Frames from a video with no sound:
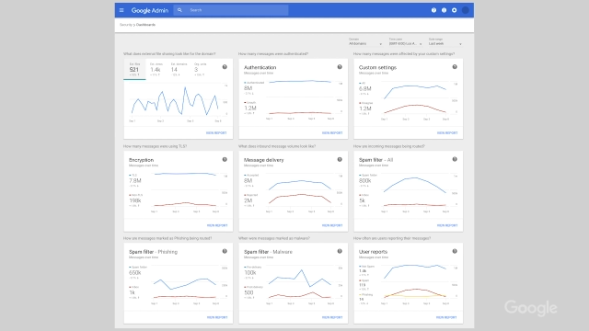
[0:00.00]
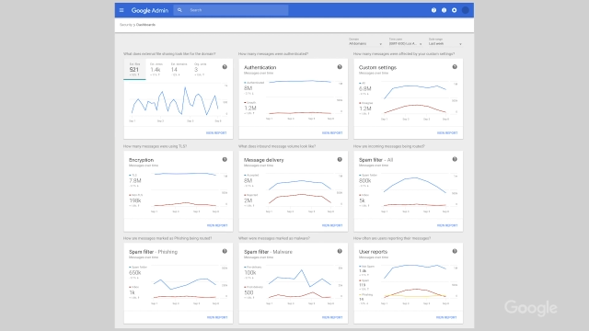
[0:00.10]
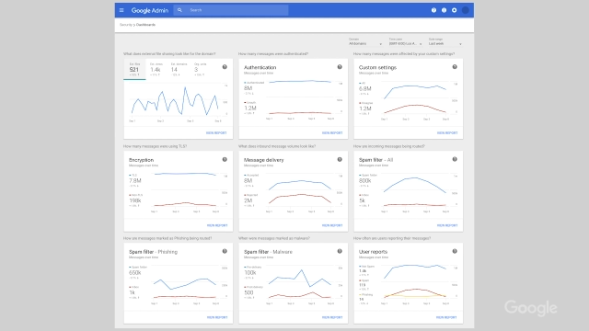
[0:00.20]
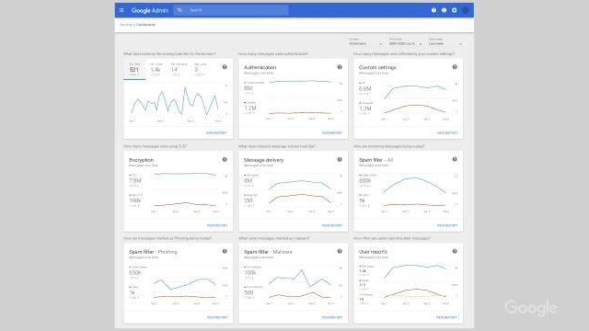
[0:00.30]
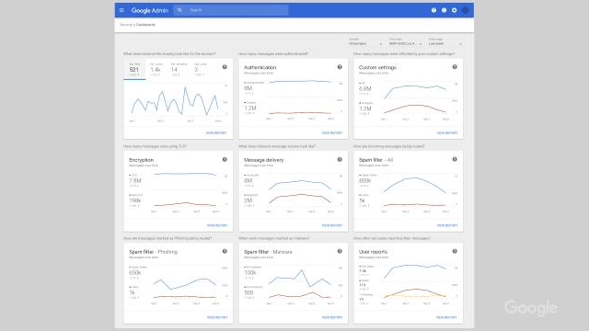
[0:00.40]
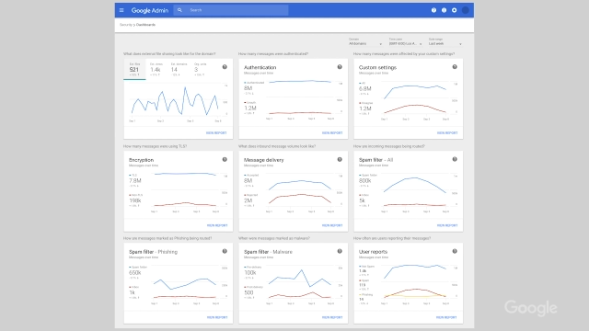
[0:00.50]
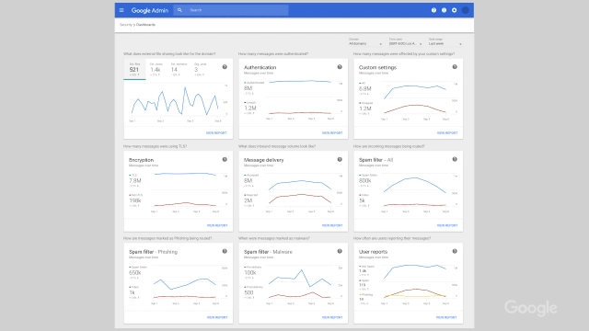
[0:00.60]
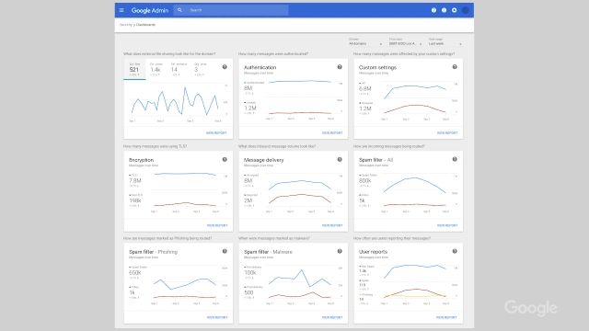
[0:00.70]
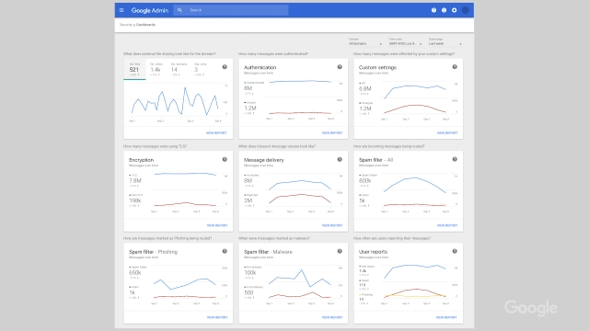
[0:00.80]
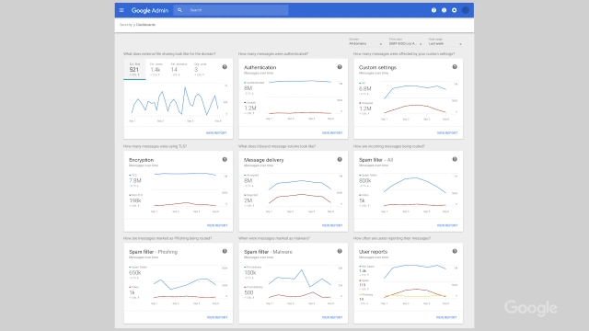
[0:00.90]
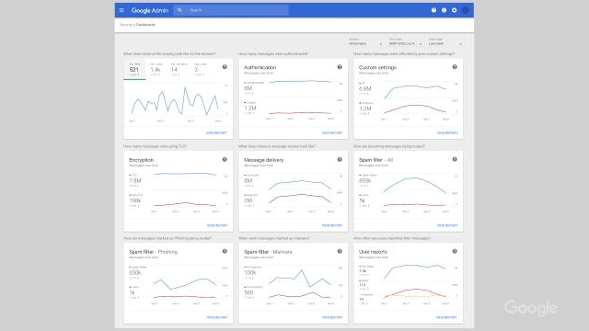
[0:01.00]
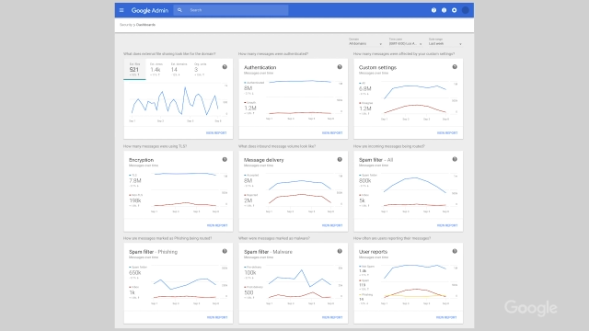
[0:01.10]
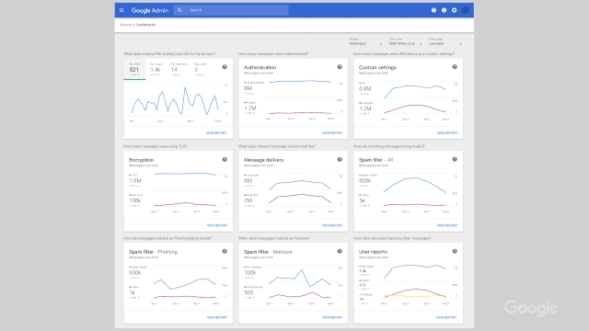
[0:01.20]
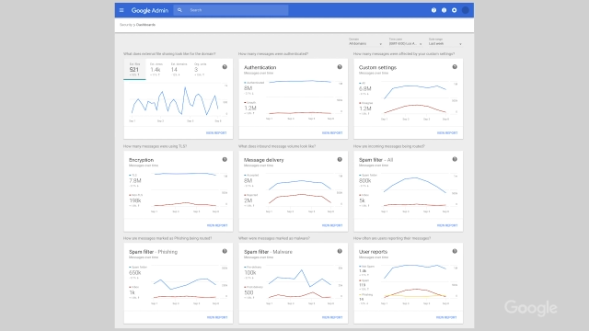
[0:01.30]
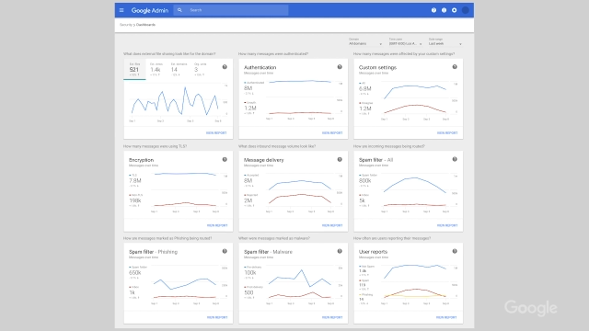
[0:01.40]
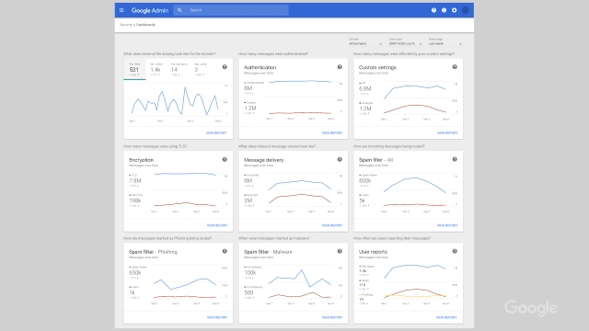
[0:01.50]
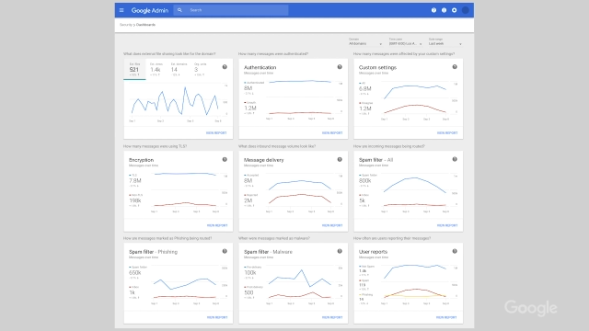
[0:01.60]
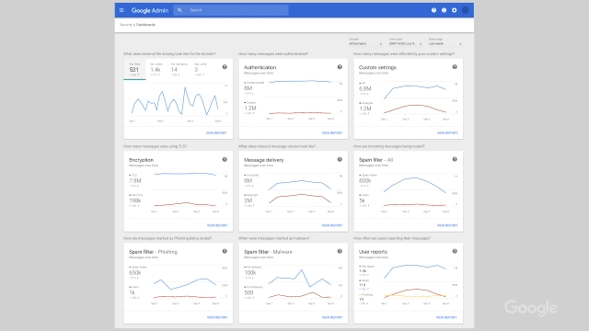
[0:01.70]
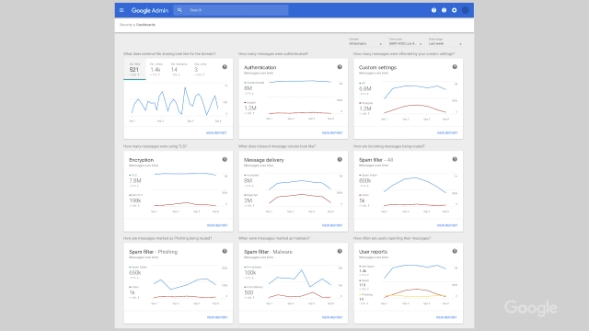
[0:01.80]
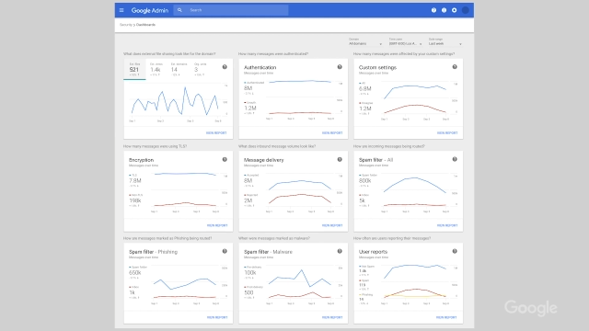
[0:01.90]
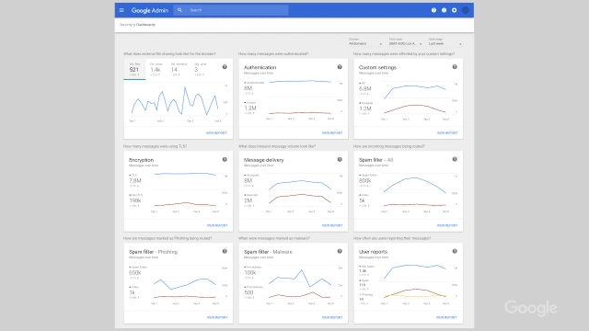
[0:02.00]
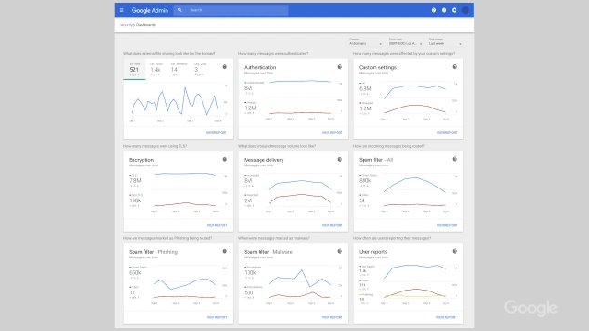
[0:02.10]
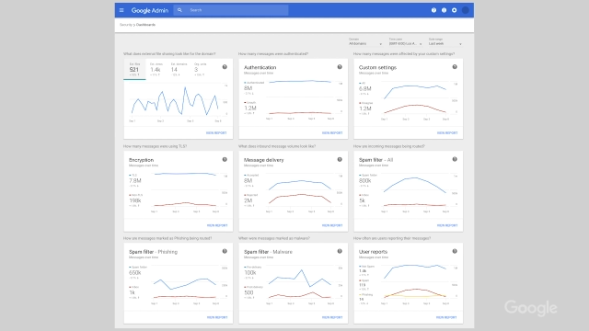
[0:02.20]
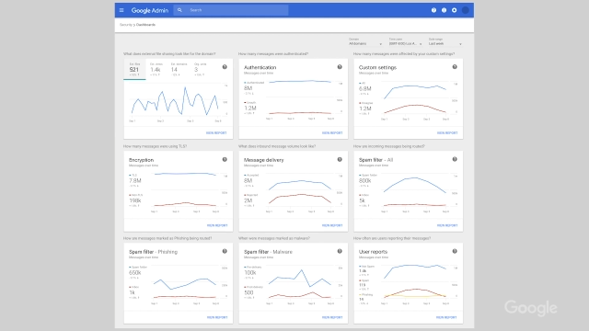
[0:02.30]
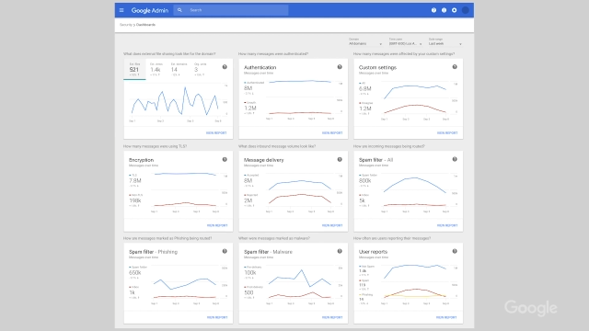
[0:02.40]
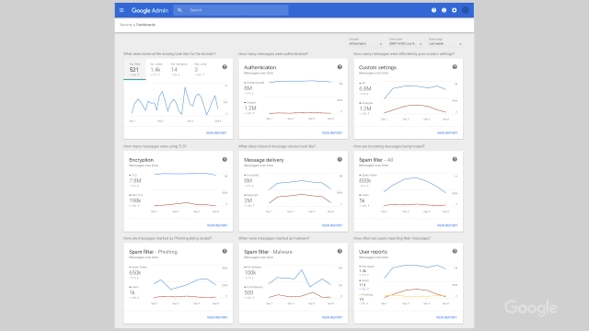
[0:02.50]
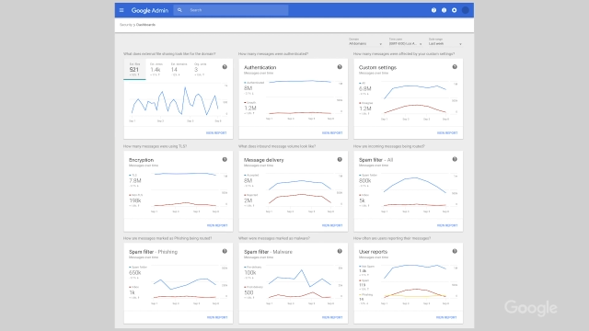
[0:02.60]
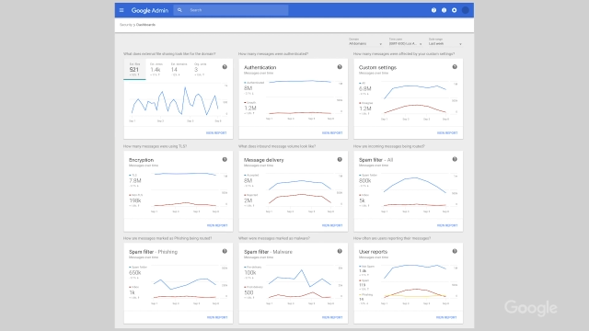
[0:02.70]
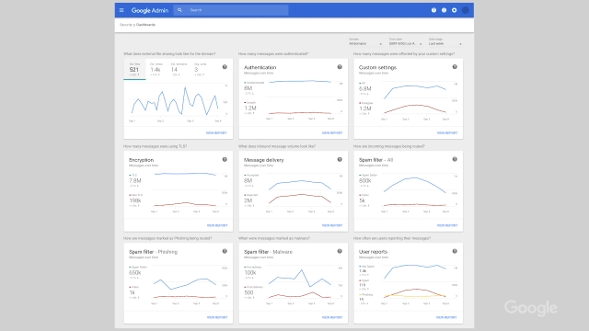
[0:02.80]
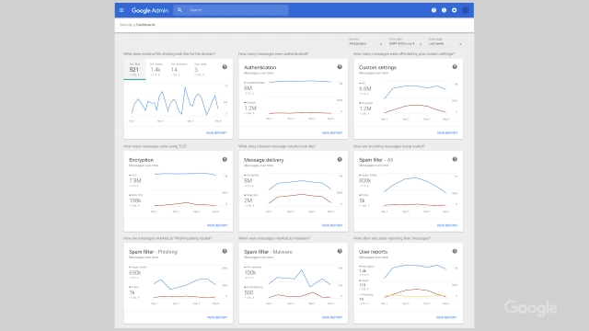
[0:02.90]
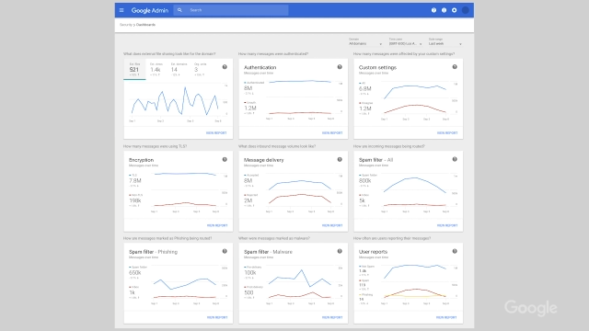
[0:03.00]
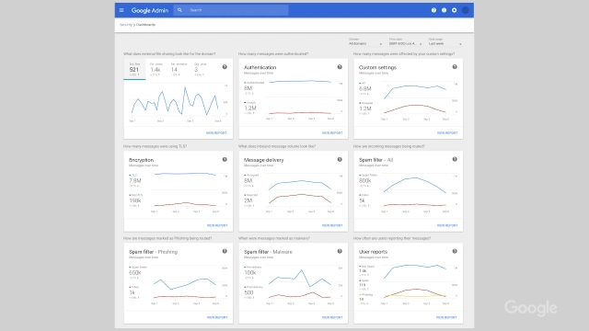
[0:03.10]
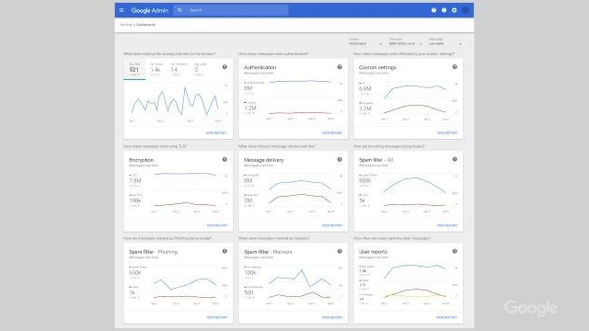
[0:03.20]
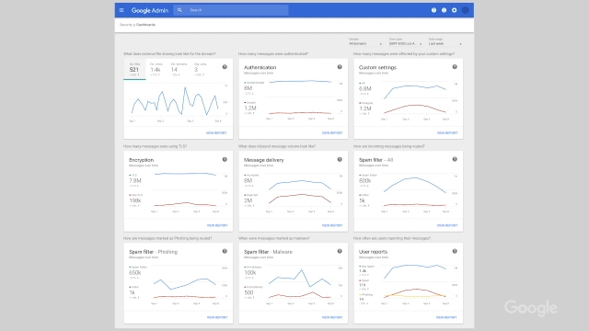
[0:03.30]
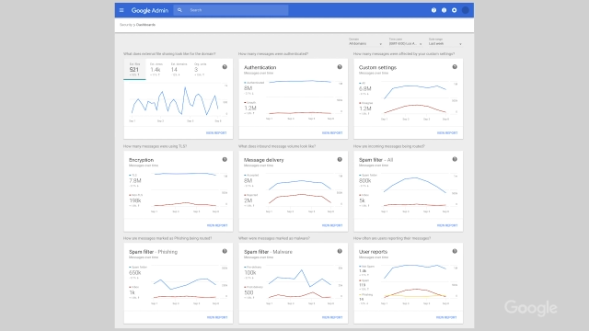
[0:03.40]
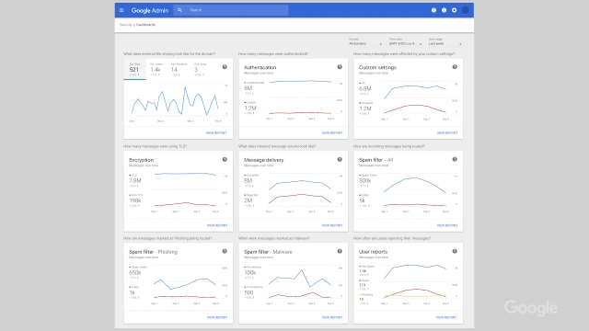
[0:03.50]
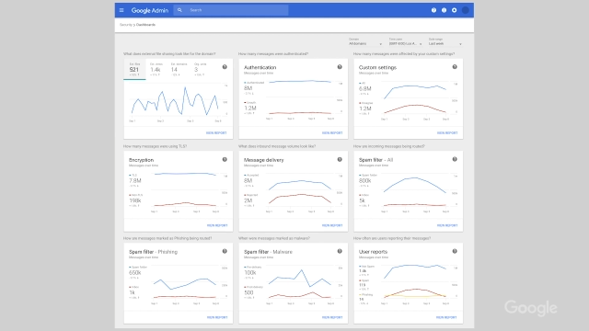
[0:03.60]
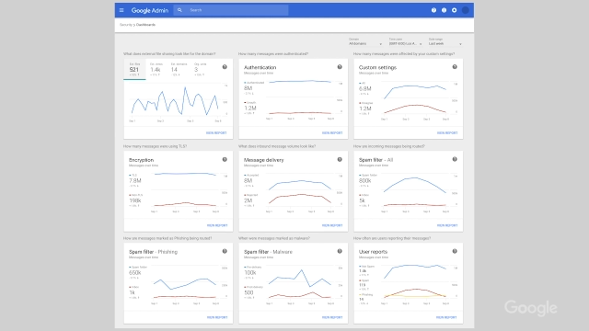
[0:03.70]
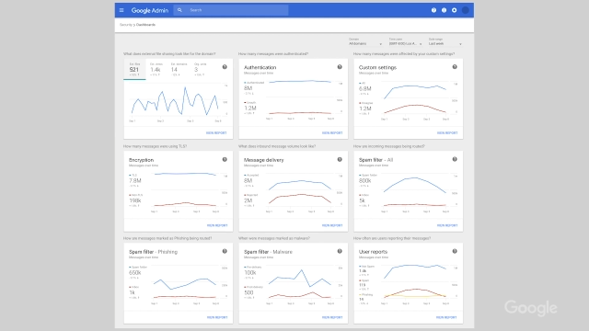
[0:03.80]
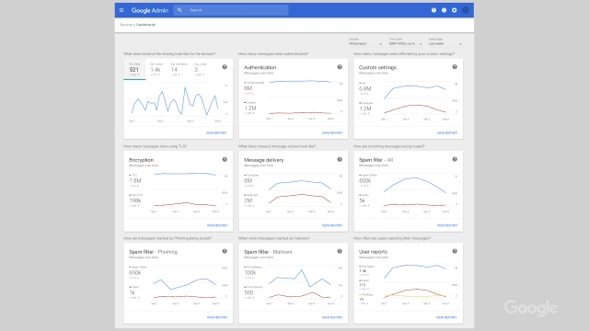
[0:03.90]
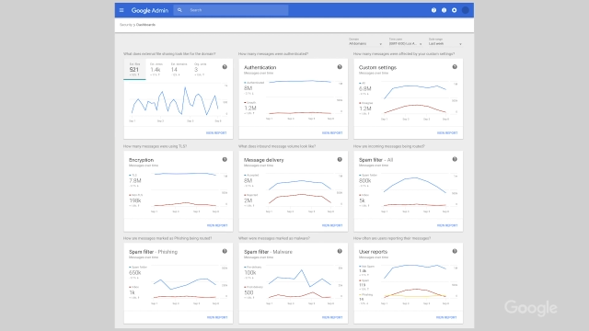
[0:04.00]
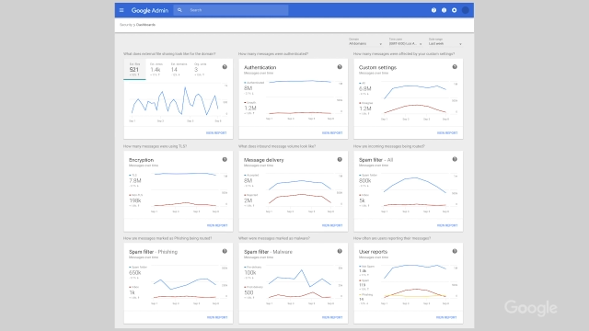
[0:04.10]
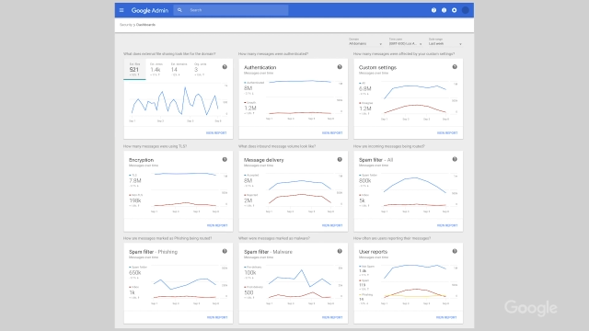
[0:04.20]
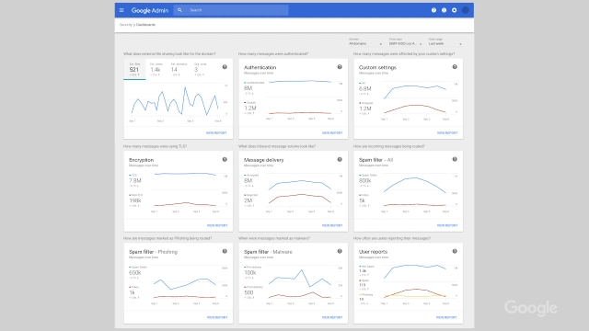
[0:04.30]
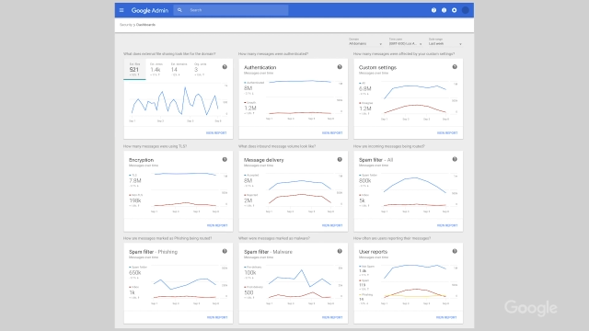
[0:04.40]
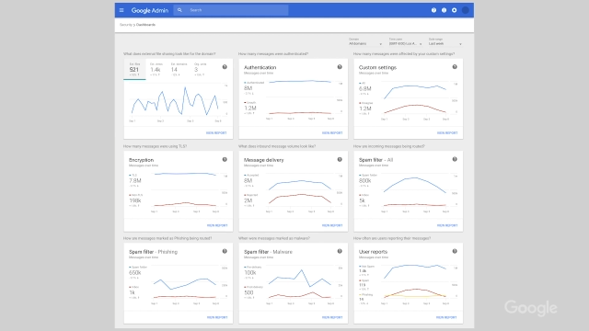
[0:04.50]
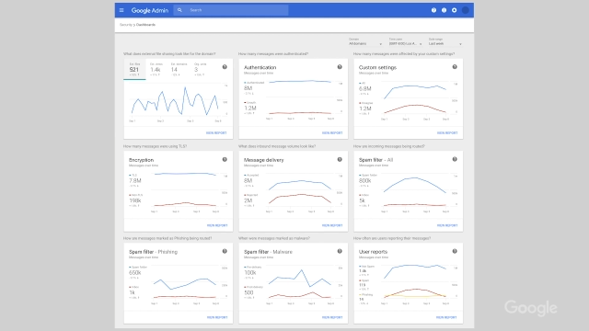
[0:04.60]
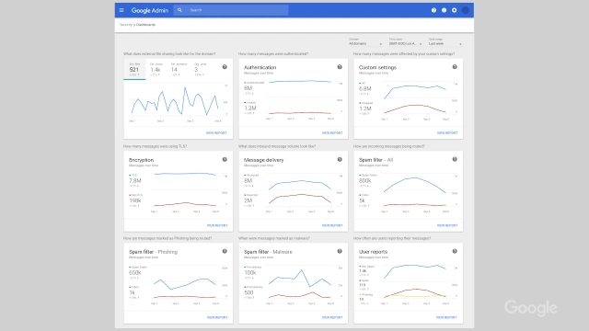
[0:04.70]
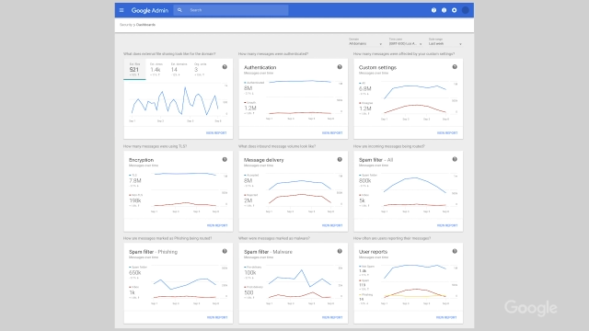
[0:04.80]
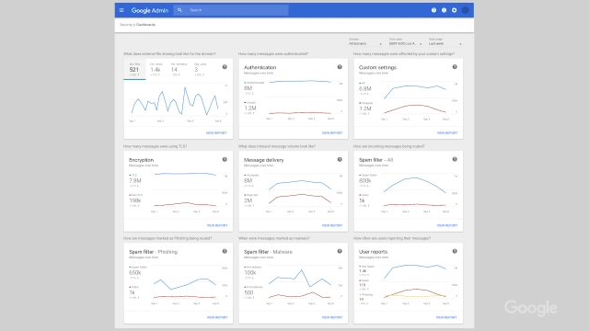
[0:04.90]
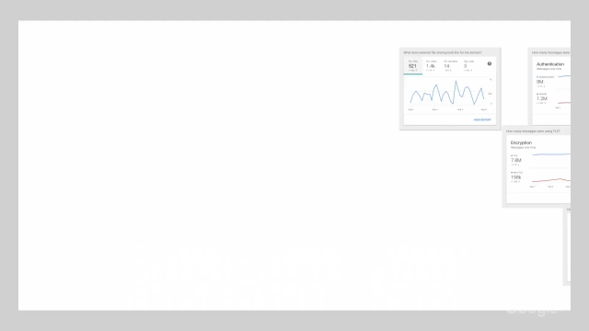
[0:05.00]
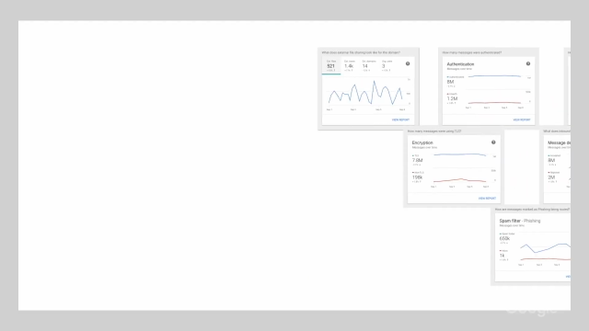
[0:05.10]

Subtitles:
Nobody's mouth can be seen.